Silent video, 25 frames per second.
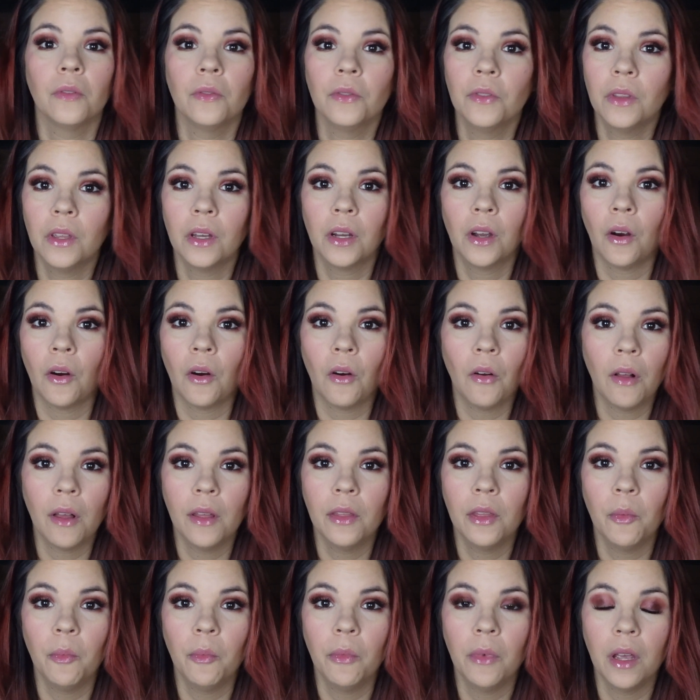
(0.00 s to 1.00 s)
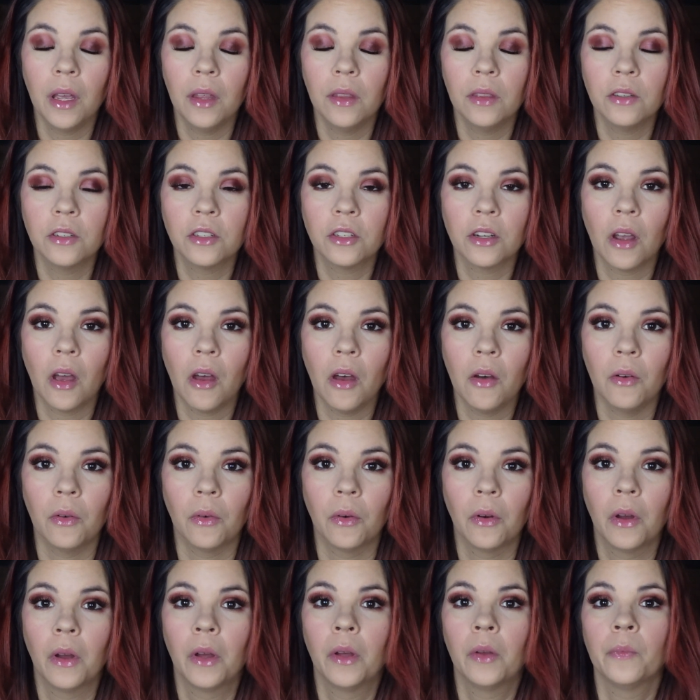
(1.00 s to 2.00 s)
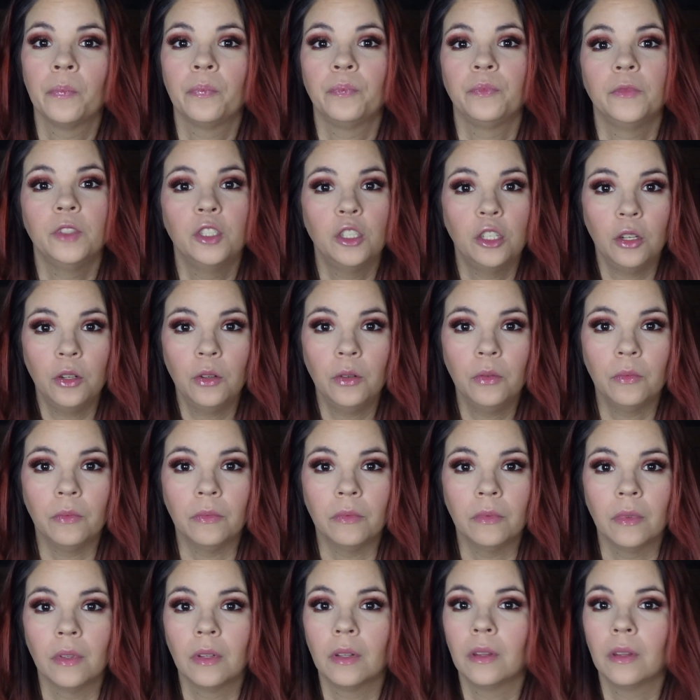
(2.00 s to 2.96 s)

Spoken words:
the girl in the show, June.